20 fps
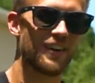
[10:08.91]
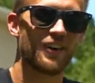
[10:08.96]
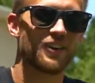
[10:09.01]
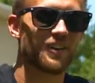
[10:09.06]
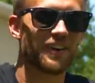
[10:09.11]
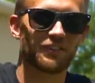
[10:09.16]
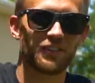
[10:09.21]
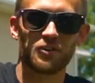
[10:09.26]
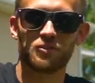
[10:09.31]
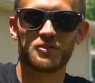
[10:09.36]
All
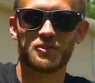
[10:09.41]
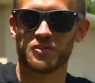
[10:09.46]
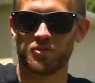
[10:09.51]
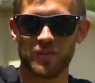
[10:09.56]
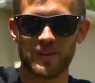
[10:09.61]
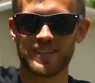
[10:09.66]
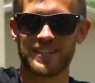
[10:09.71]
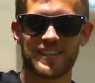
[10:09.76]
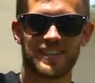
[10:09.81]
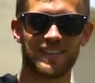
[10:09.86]
you have to do is
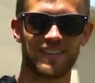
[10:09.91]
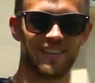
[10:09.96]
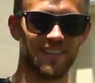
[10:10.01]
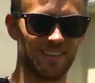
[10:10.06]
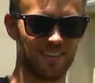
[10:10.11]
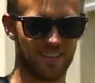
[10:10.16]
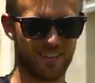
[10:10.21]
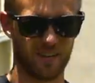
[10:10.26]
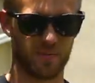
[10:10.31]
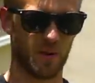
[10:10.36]
squeeze it,
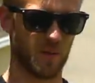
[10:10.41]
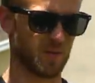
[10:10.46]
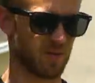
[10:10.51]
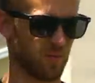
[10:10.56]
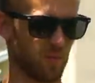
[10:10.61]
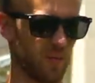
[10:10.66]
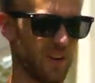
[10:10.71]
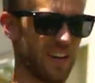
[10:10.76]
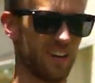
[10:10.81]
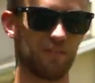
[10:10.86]
sometimes
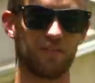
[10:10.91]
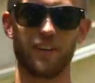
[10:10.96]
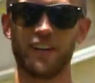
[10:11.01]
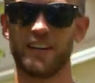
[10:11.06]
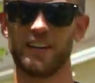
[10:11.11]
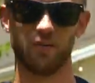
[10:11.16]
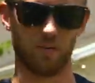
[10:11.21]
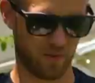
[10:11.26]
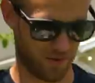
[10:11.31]
re-inflate it